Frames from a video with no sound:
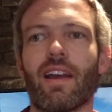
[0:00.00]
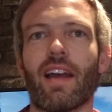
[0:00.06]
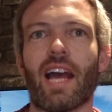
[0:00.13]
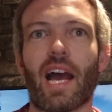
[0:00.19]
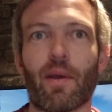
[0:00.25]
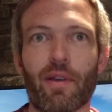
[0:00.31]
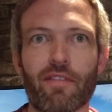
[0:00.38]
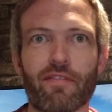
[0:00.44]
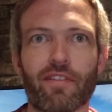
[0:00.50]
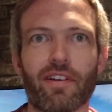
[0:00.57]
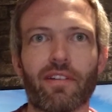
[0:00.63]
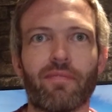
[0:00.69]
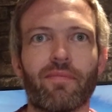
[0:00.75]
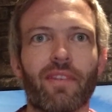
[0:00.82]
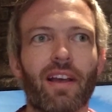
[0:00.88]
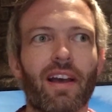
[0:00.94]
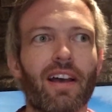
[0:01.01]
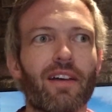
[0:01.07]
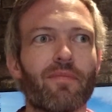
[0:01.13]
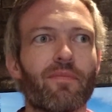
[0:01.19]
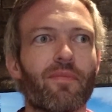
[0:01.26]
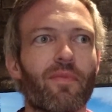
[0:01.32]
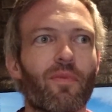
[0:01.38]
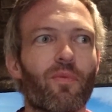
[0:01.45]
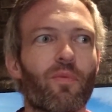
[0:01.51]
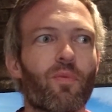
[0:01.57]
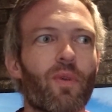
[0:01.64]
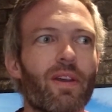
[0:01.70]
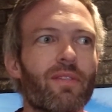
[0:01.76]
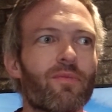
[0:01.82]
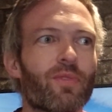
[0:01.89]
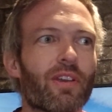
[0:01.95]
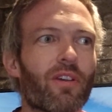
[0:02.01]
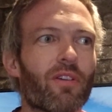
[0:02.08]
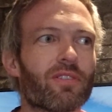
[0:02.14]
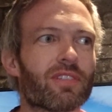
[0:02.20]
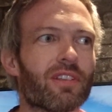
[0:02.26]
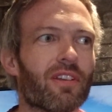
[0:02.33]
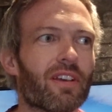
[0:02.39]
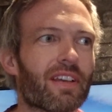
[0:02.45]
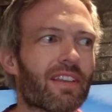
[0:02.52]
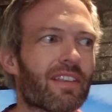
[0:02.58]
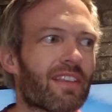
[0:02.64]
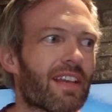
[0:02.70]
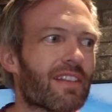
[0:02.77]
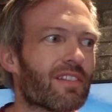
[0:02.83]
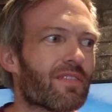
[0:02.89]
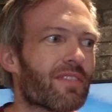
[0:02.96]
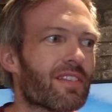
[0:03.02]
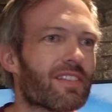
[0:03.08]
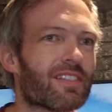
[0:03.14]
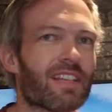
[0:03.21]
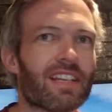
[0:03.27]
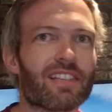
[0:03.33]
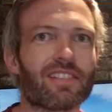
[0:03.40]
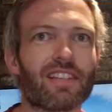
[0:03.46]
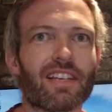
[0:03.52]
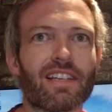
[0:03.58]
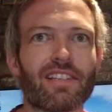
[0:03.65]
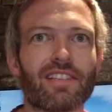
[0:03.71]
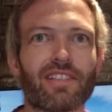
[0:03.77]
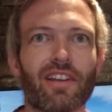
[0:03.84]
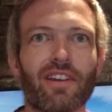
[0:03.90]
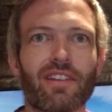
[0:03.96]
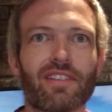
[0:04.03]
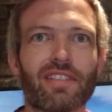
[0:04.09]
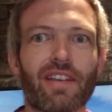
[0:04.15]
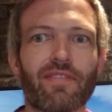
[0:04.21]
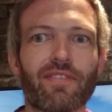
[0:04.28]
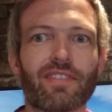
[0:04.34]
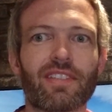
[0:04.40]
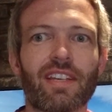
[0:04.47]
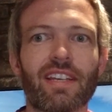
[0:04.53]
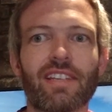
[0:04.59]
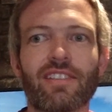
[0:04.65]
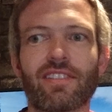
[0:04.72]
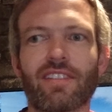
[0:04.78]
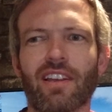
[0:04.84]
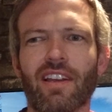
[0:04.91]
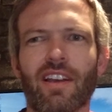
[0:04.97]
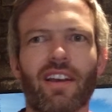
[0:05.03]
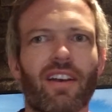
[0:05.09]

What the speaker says: However, when we got to like the end of the 60s, early 70s,